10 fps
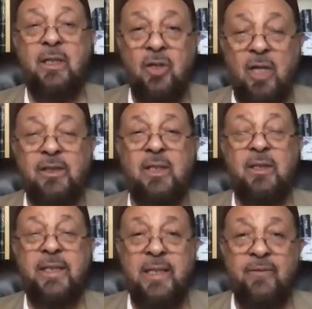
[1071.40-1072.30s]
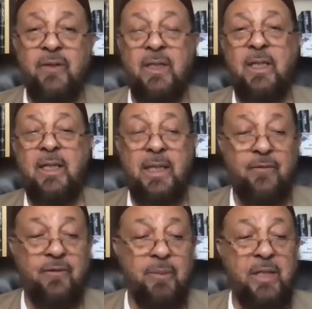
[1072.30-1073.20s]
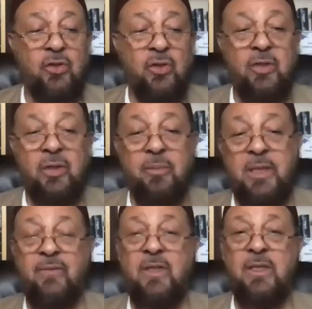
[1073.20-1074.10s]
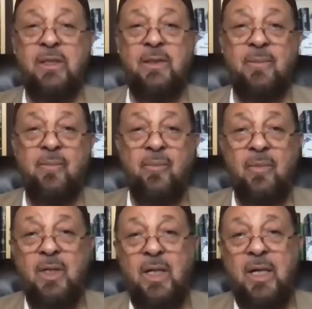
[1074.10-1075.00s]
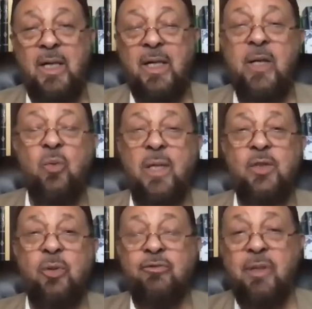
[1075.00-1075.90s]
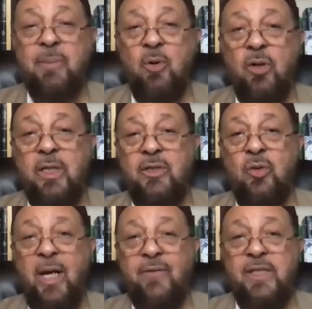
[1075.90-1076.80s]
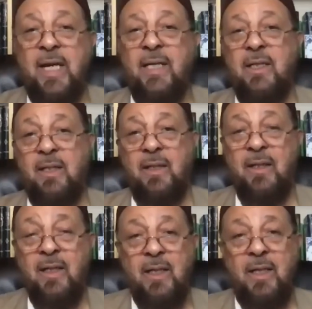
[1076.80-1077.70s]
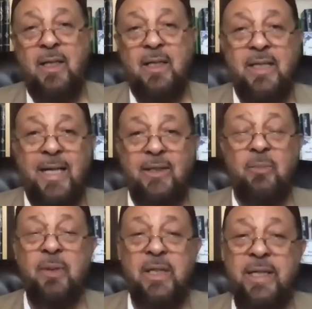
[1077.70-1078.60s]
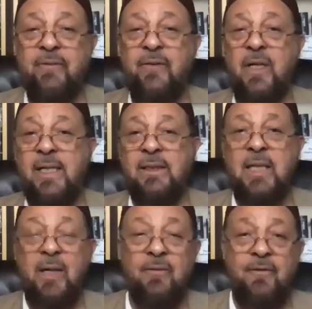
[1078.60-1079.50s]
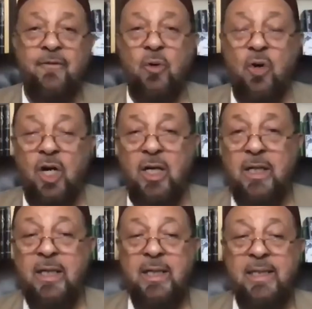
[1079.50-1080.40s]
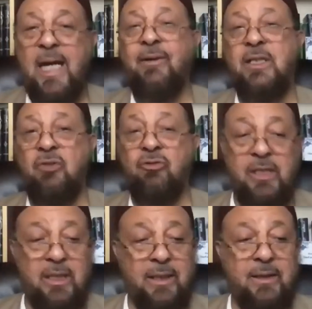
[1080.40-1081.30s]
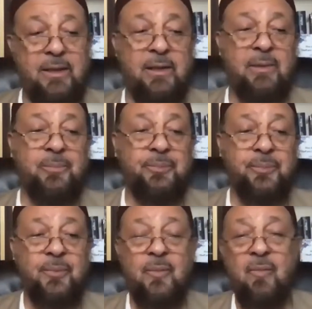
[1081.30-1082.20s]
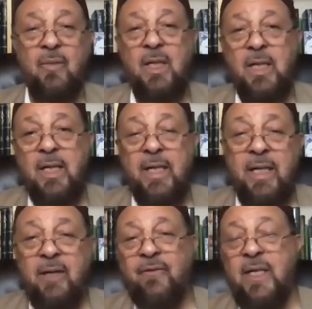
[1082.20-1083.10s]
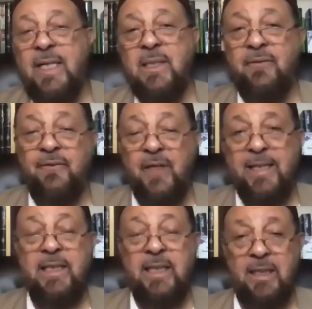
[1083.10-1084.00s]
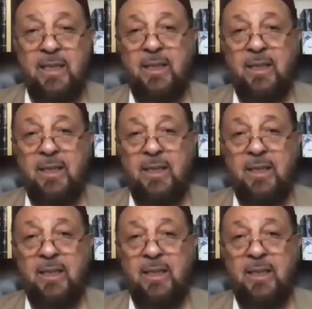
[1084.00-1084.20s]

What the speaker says: constantly giving information to the believers. He once was reported to have said that the believer has got four characteristics. If he is afflicted